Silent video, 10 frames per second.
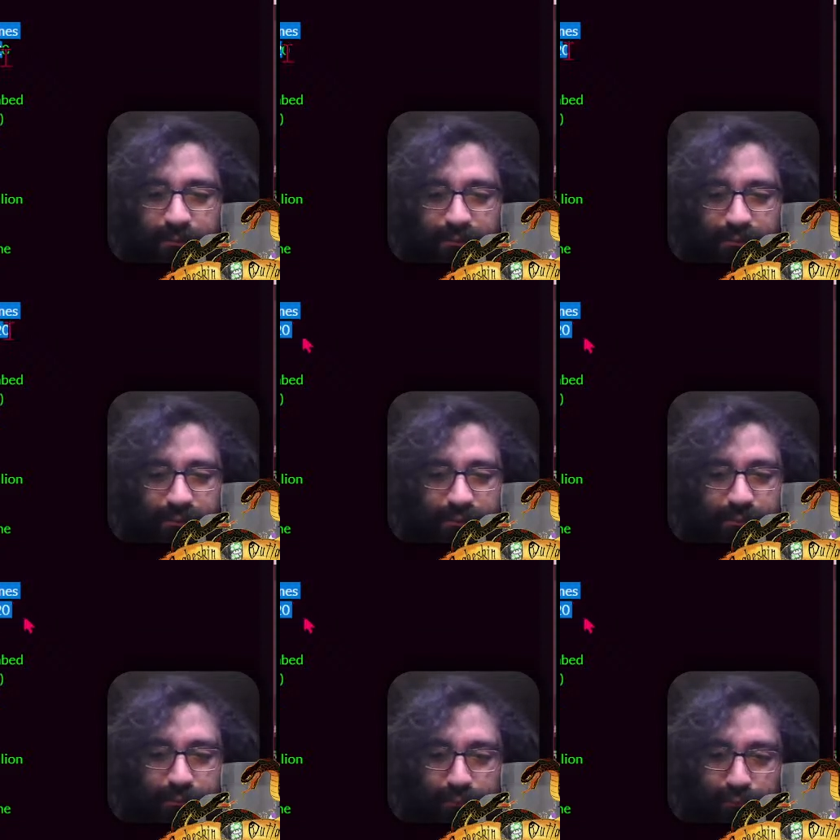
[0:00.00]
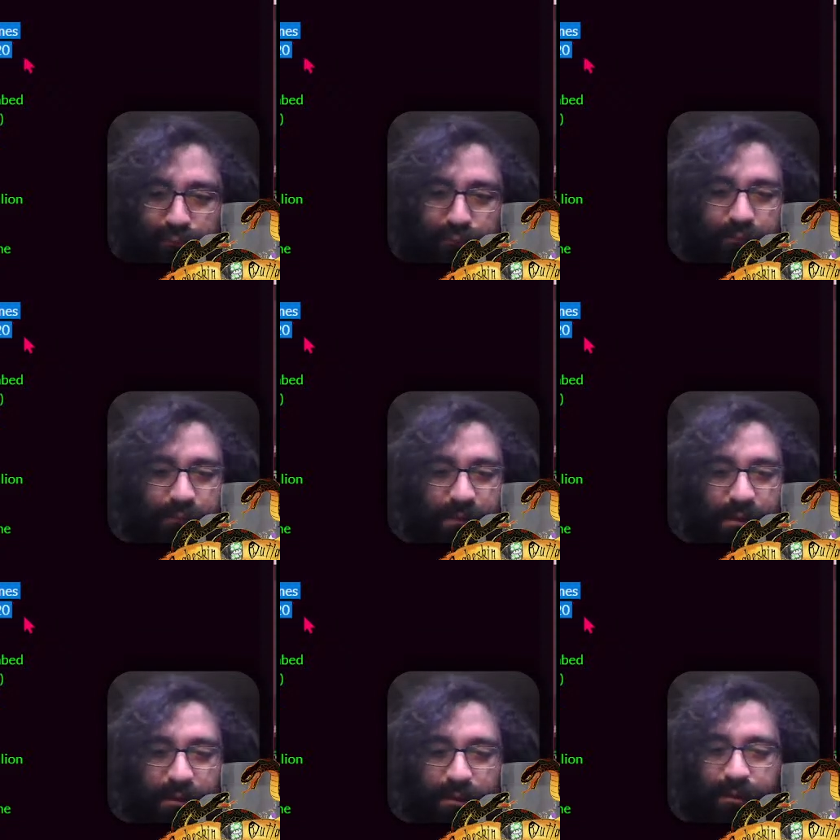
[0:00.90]
instead, what we were working on
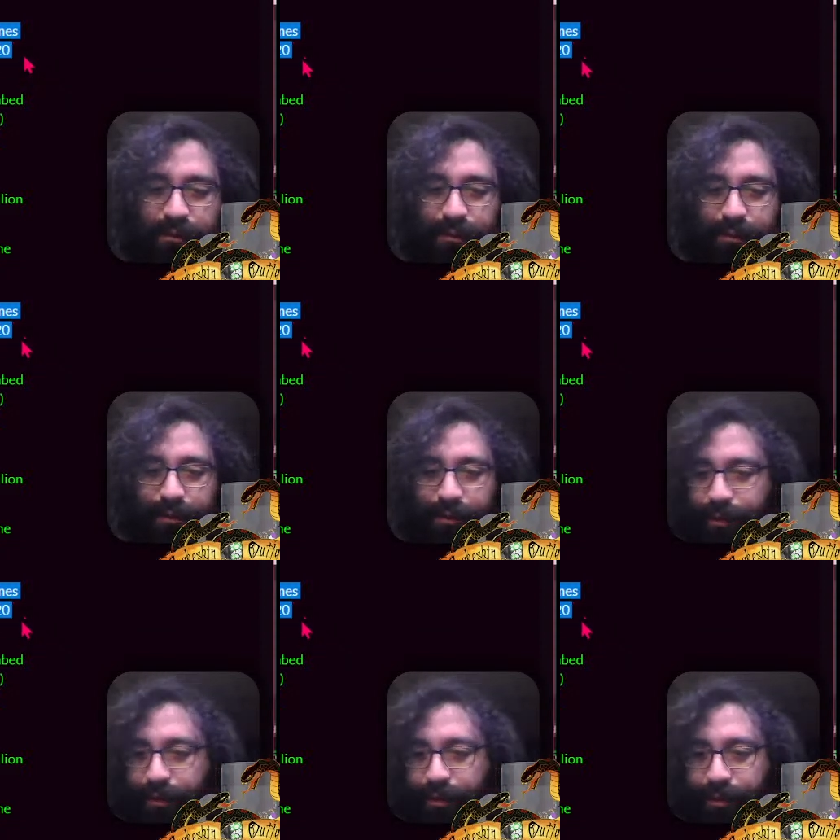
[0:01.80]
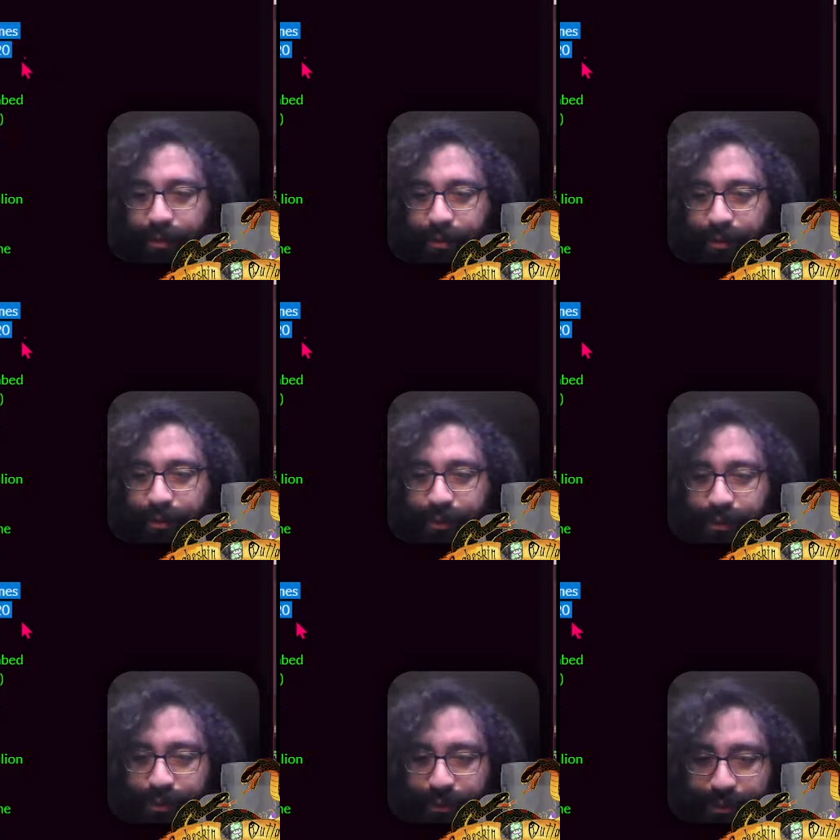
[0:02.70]
during the time is actually
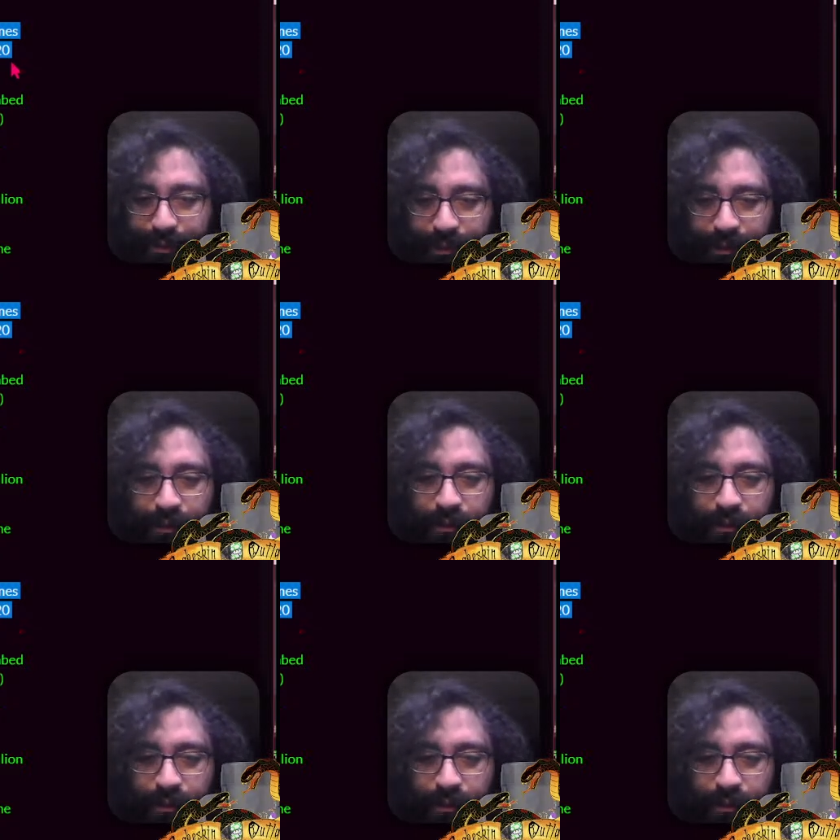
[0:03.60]
scaling up paid,